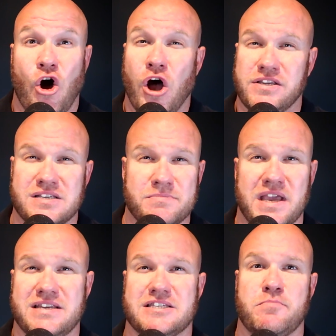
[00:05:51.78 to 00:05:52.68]
Autism
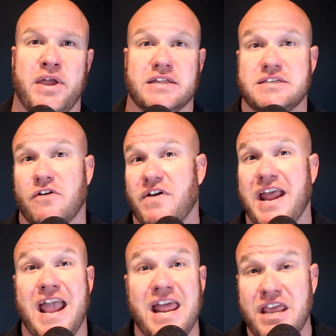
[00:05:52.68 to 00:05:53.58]
can display itself
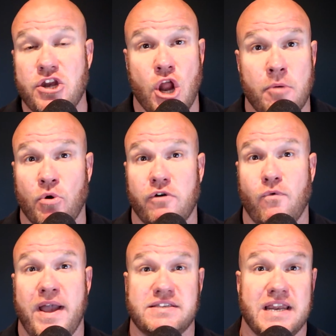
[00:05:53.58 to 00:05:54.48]
in any number of
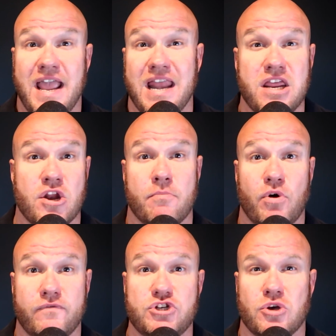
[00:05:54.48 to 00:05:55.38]
ways in any
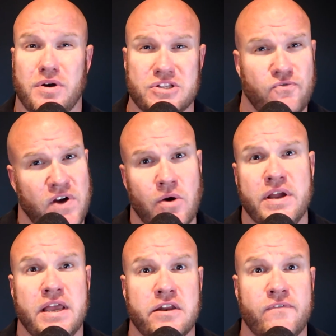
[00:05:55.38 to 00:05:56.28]
number of children. It's
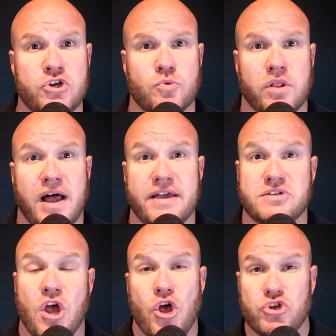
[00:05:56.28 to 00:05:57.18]
very
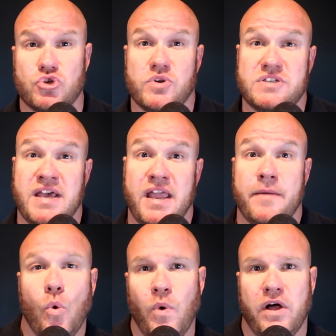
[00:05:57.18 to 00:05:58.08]
individualized. So to say,
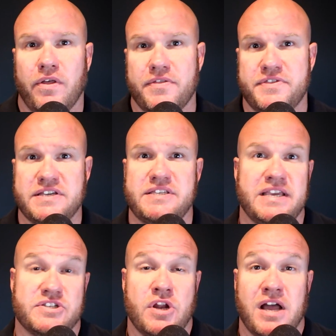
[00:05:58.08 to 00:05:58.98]
well, this
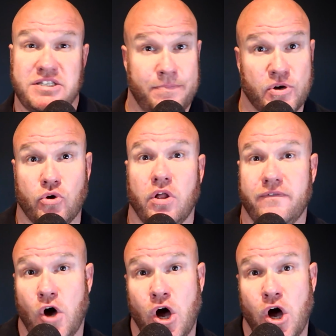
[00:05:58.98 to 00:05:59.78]
is not typical of